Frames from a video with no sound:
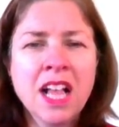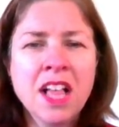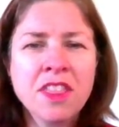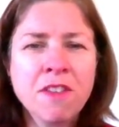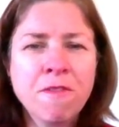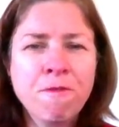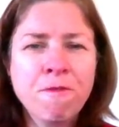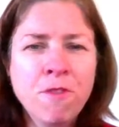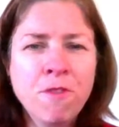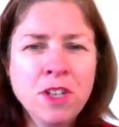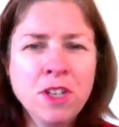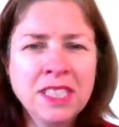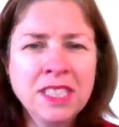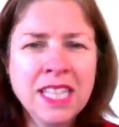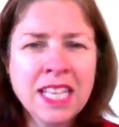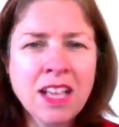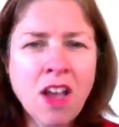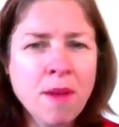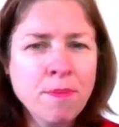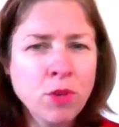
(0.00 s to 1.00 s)
The first
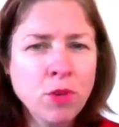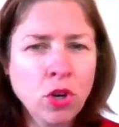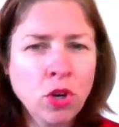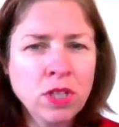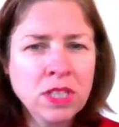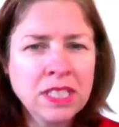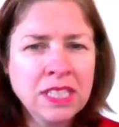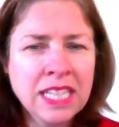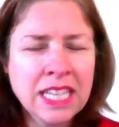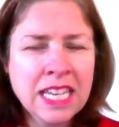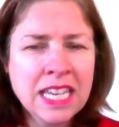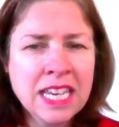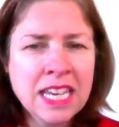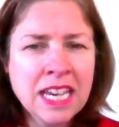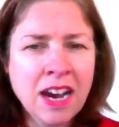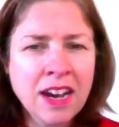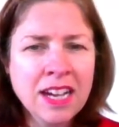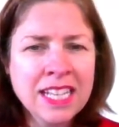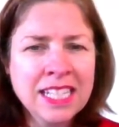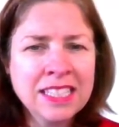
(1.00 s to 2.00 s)
thing I'm noticing
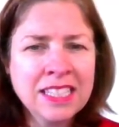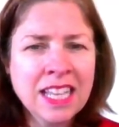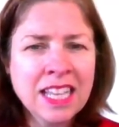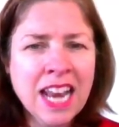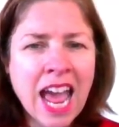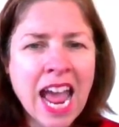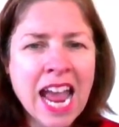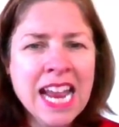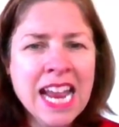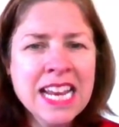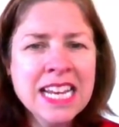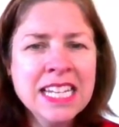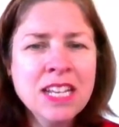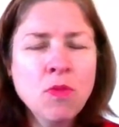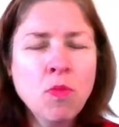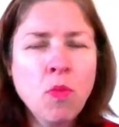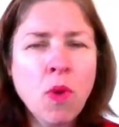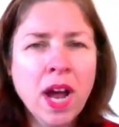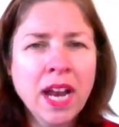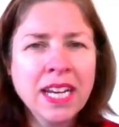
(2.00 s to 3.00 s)
here is that
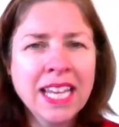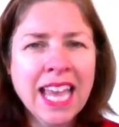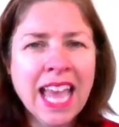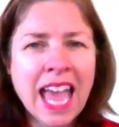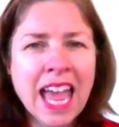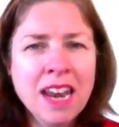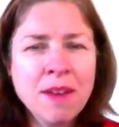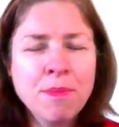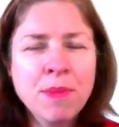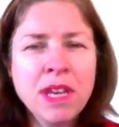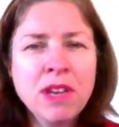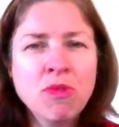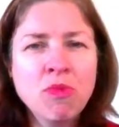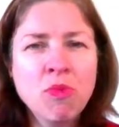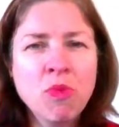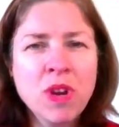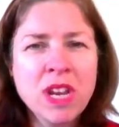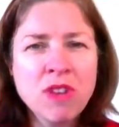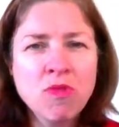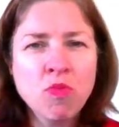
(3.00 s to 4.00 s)
81 can be
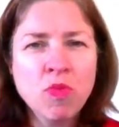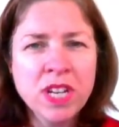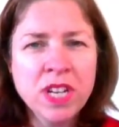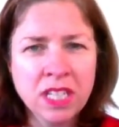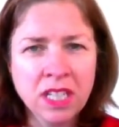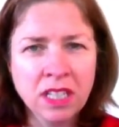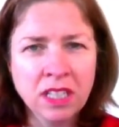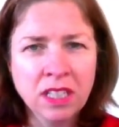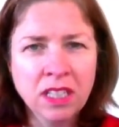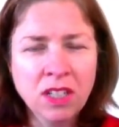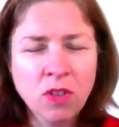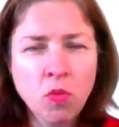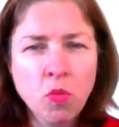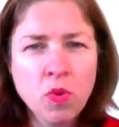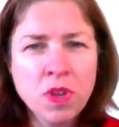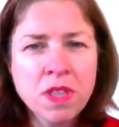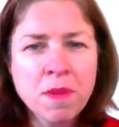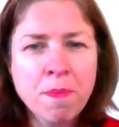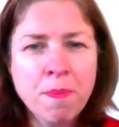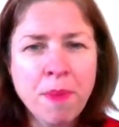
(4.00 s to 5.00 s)
rewritten
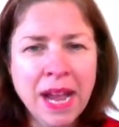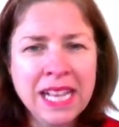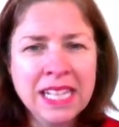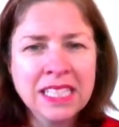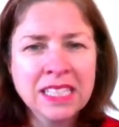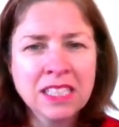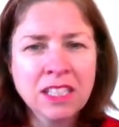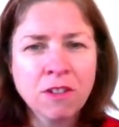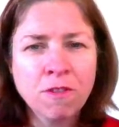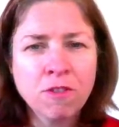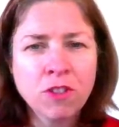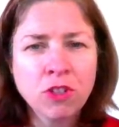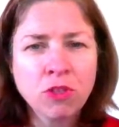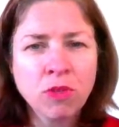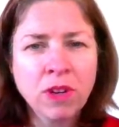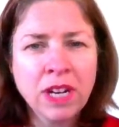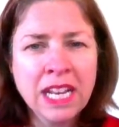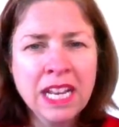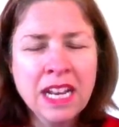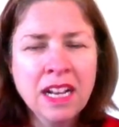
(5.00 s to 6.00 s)
with a base of
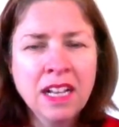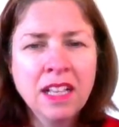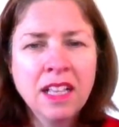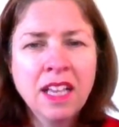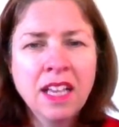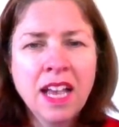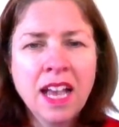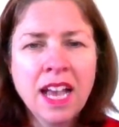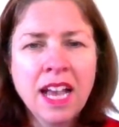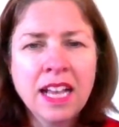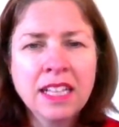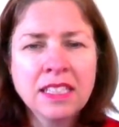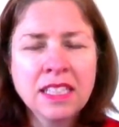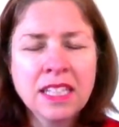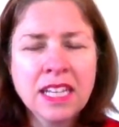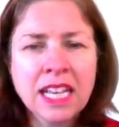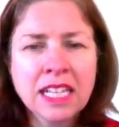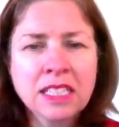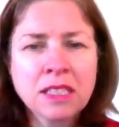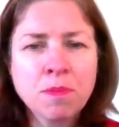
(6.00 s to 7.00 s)
3 as an
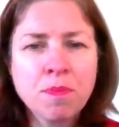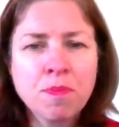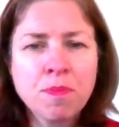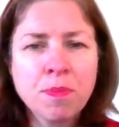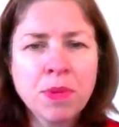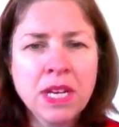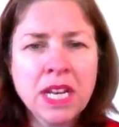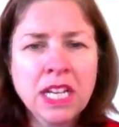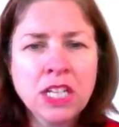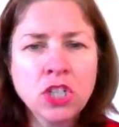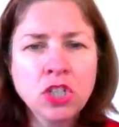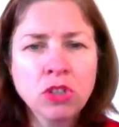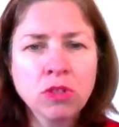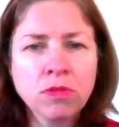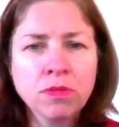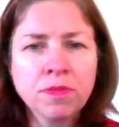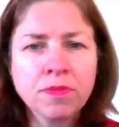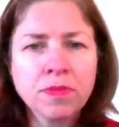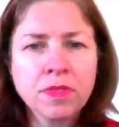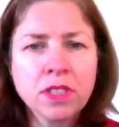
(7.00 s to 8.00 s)
exponential.